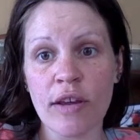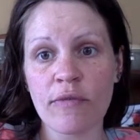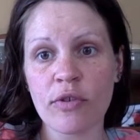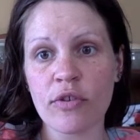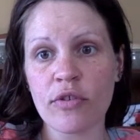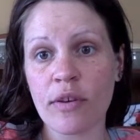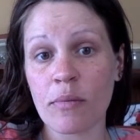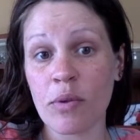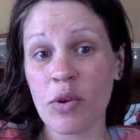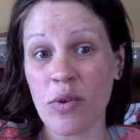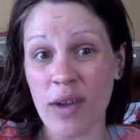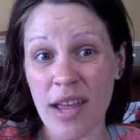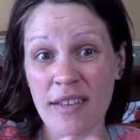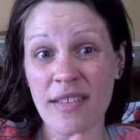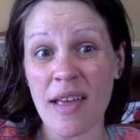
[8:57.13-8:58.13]
If you're someone
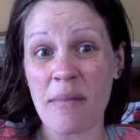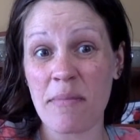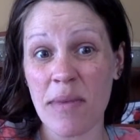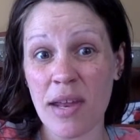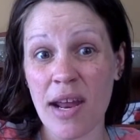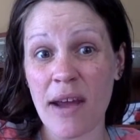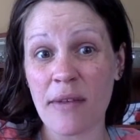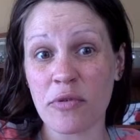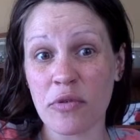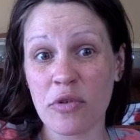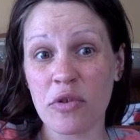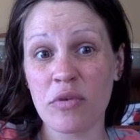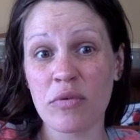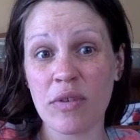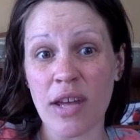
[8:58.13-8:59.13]
who gets that
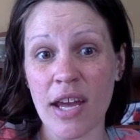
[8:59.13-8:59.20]
mid-afternoon,